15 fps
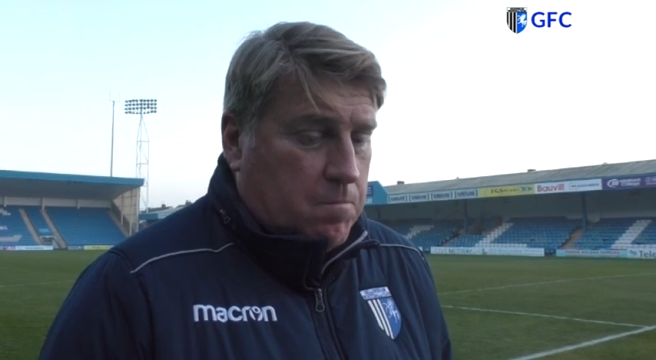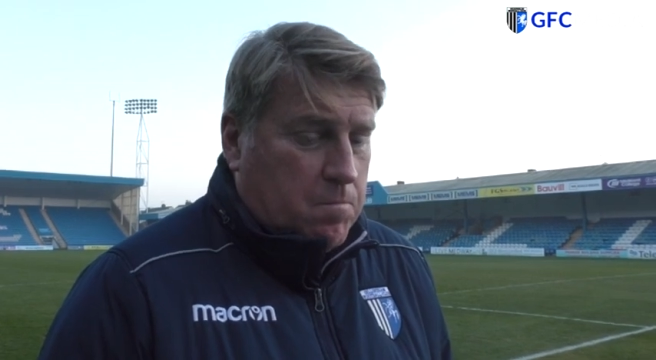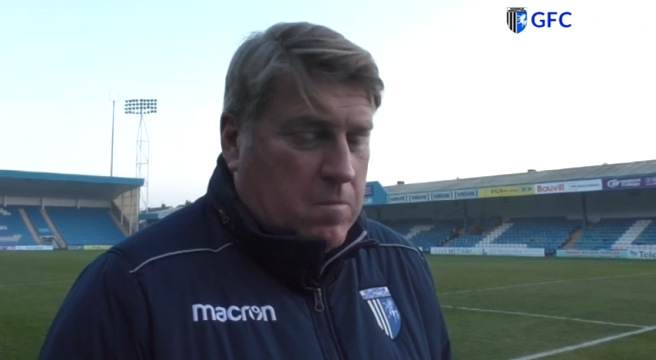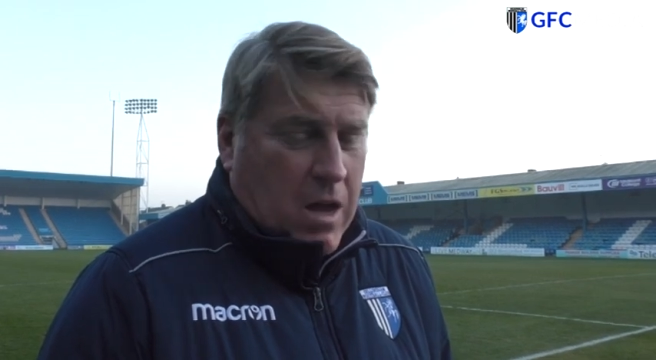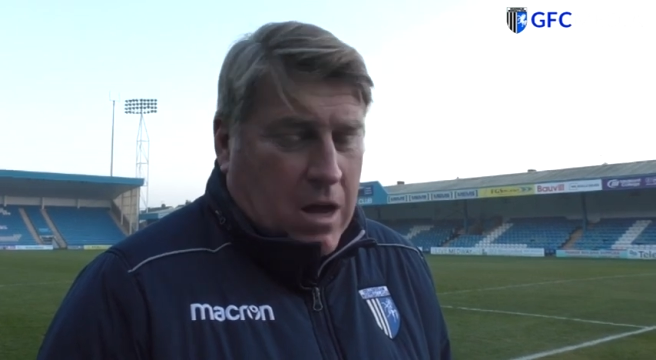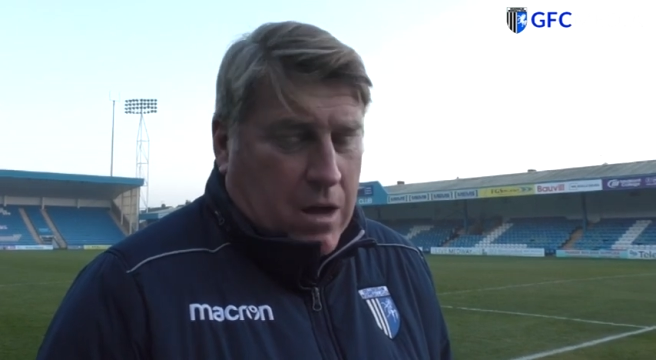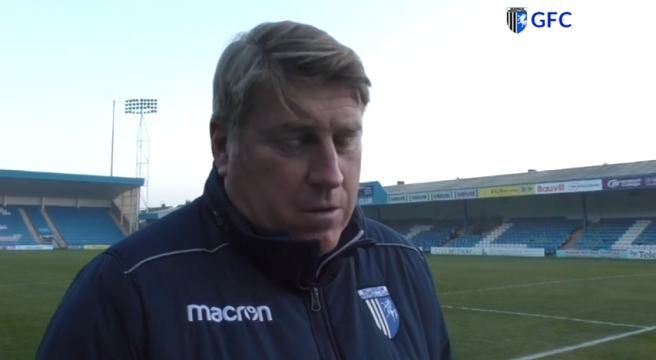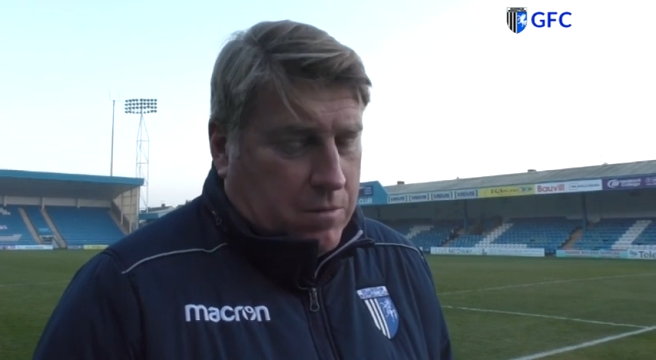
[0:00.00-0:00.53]

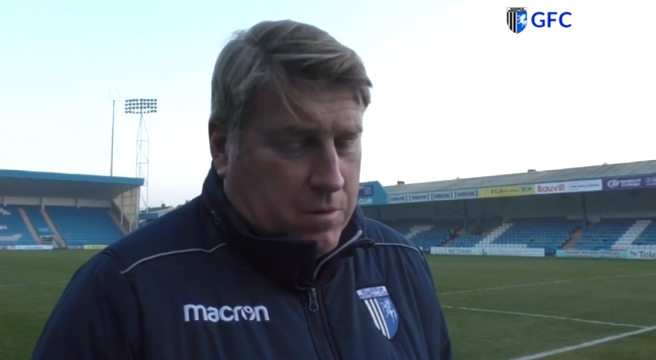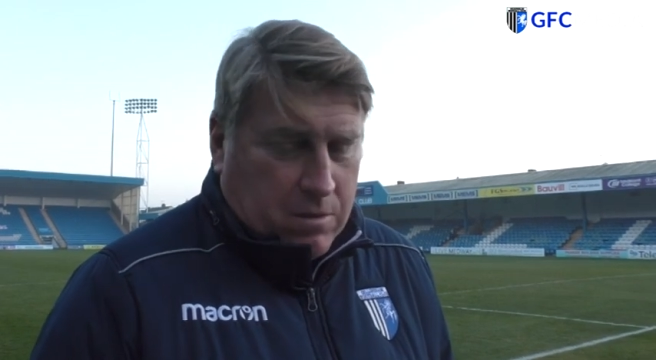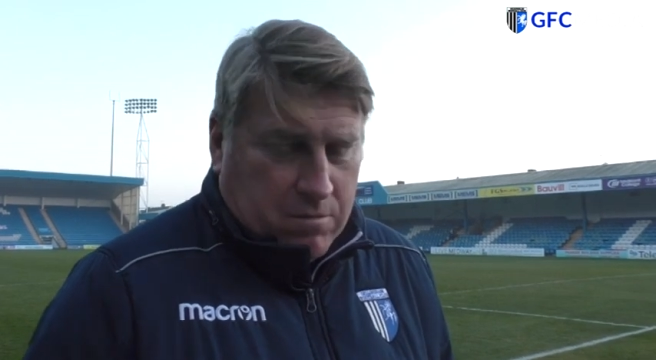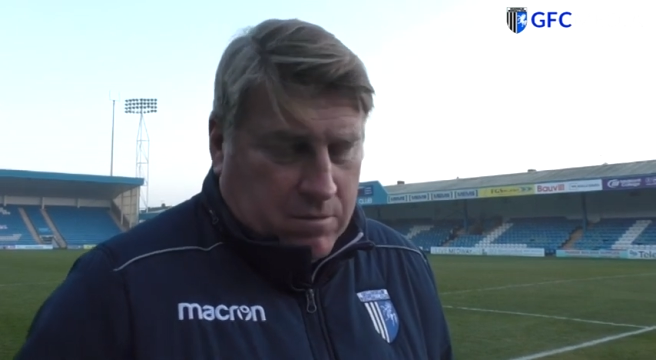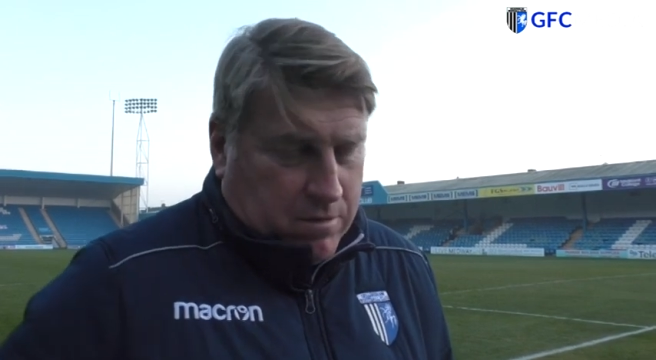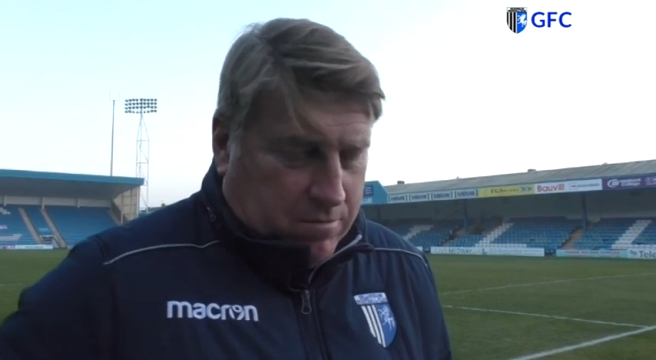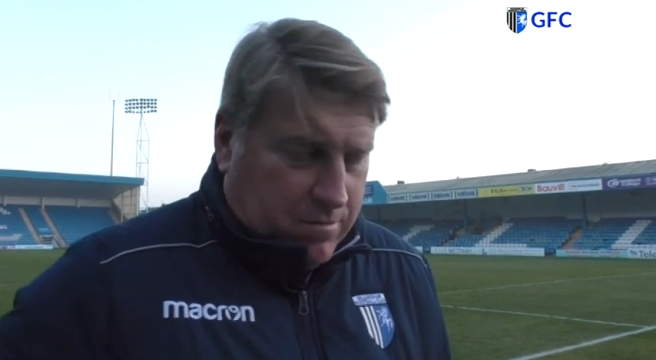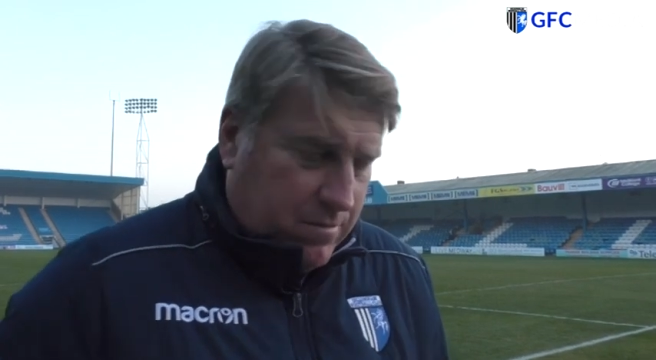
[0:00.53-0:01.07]
No,
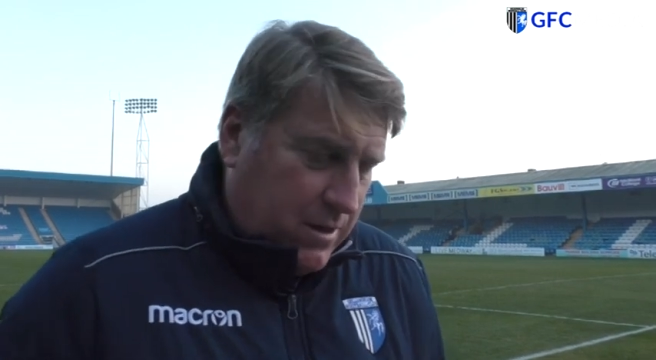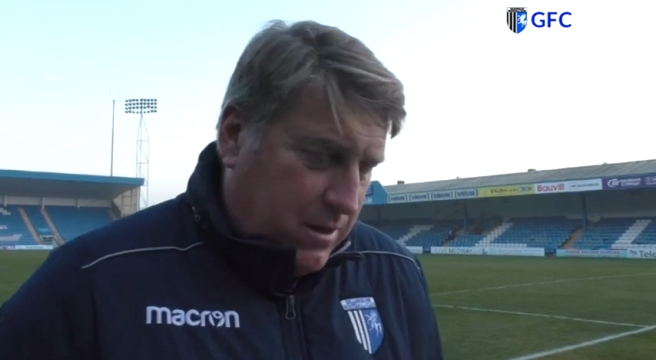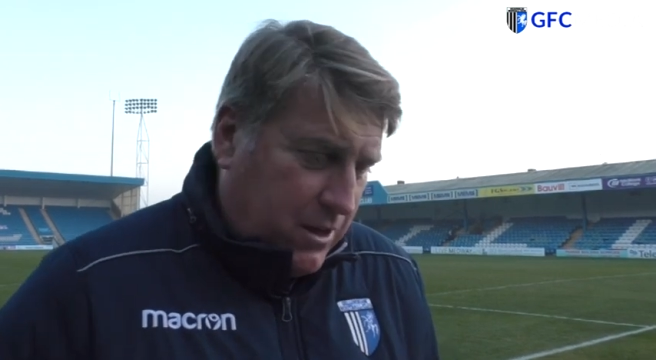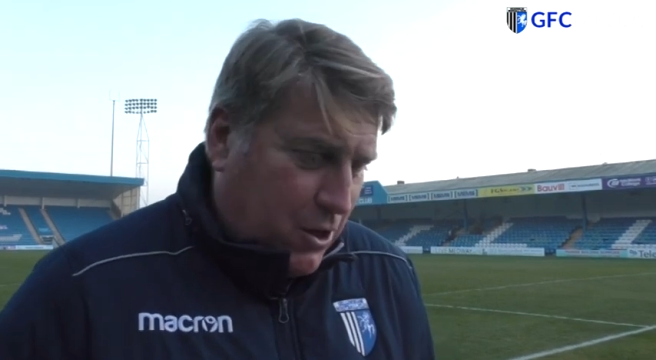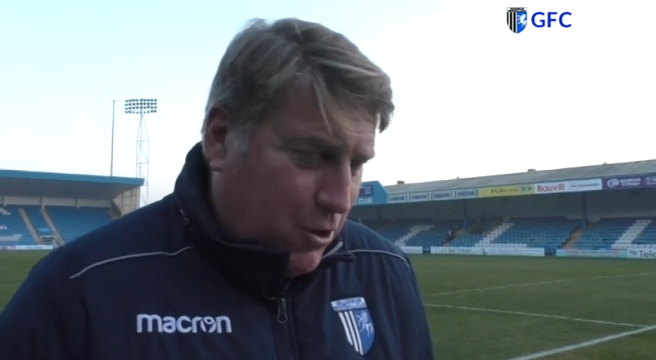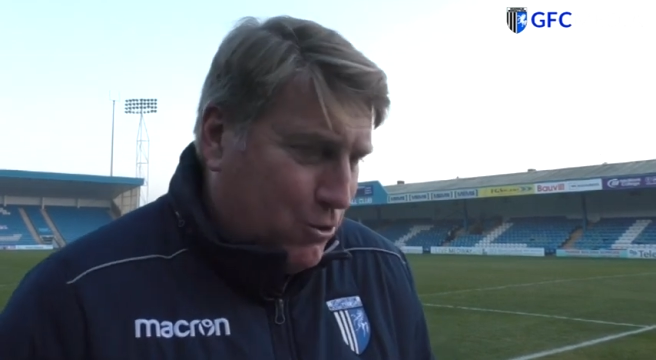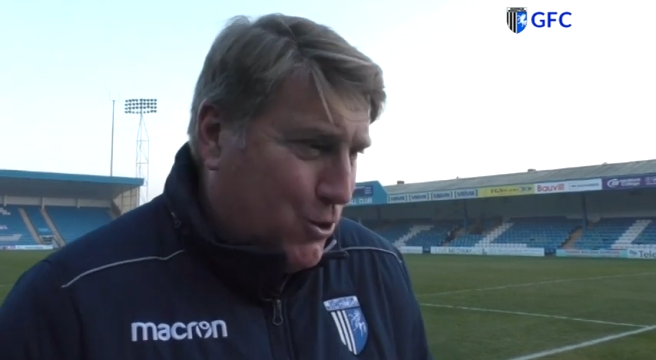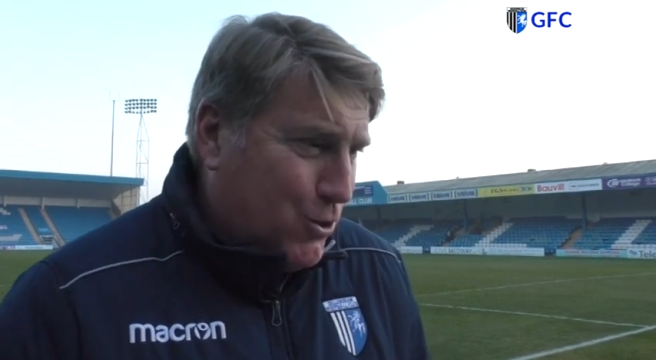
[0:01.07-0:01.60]

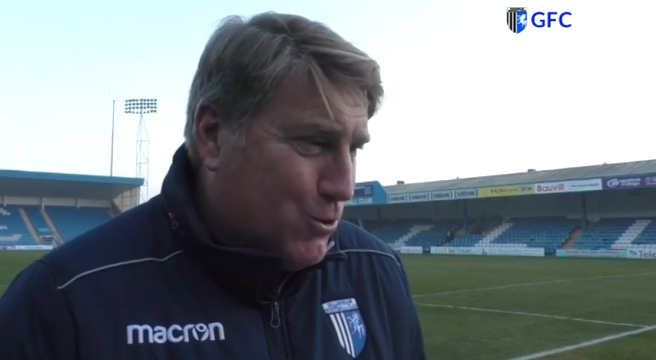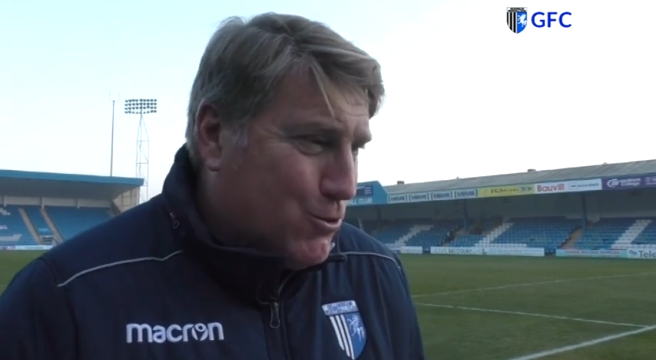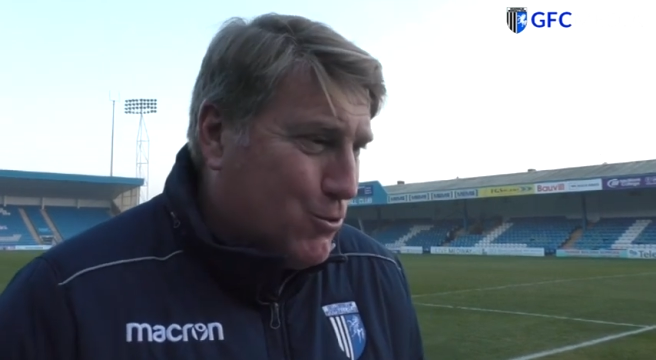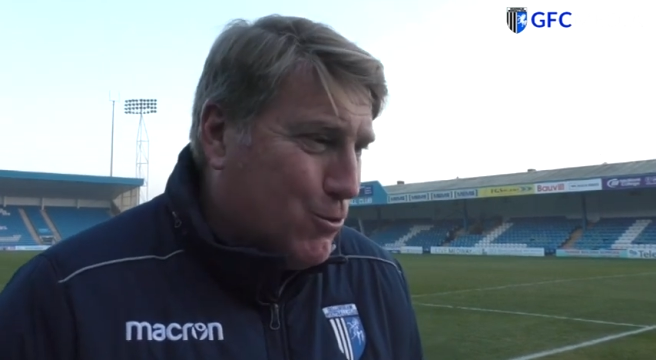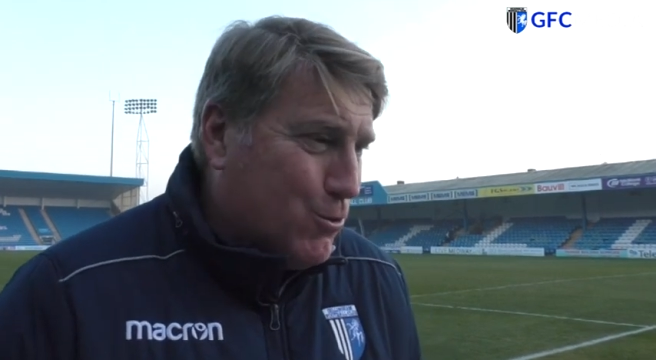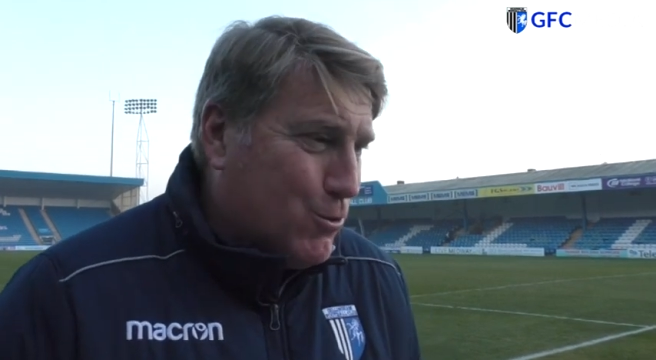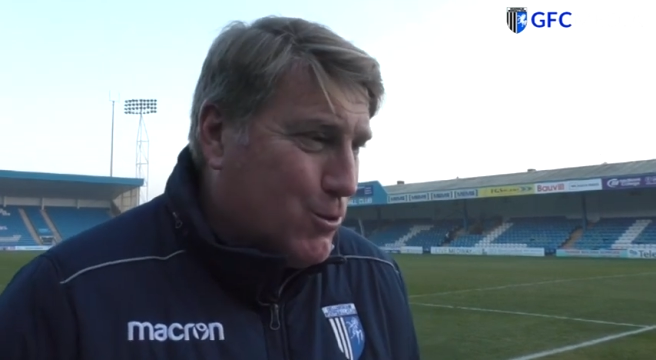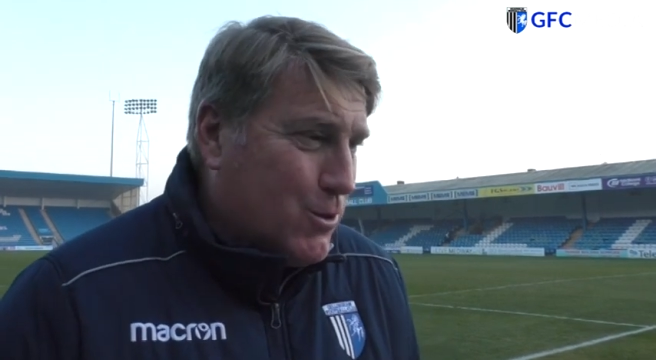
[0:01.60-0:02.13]
you're clutching at
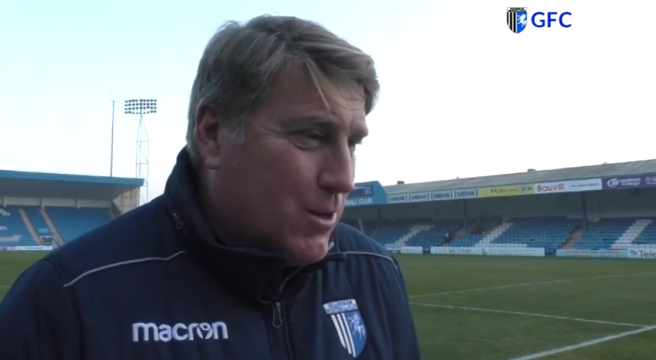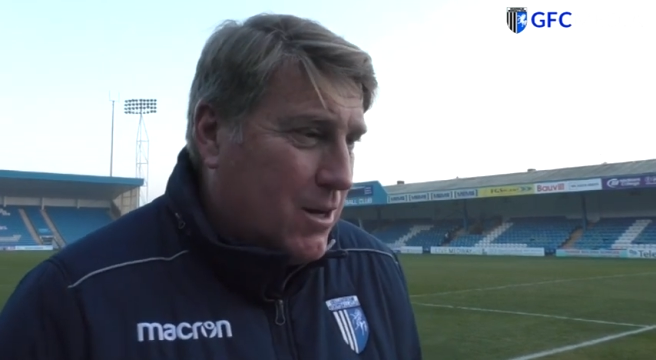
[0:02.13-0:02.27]
straws.